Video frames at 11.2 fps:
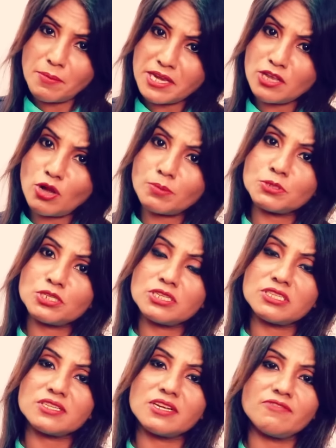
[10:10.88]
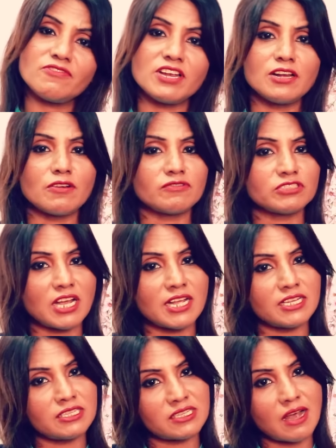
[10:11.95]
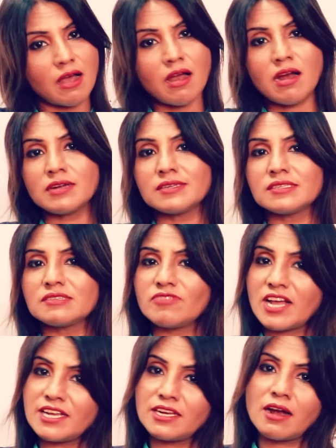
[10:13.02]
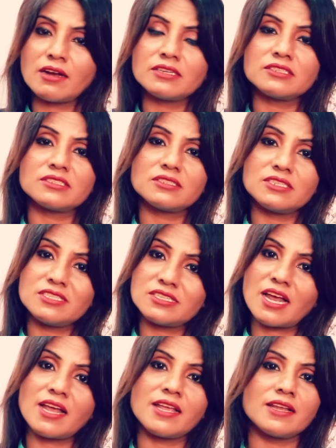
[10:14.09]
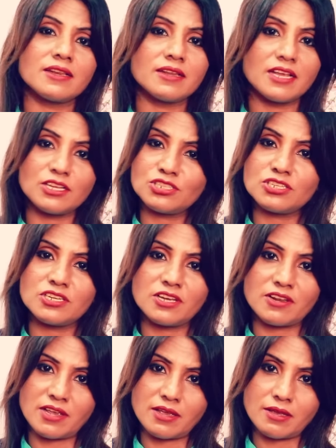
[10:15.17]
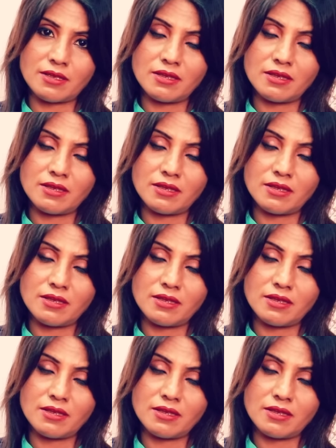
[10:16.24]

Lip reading: are many options in field of science, arts, fine arts, design, engineering.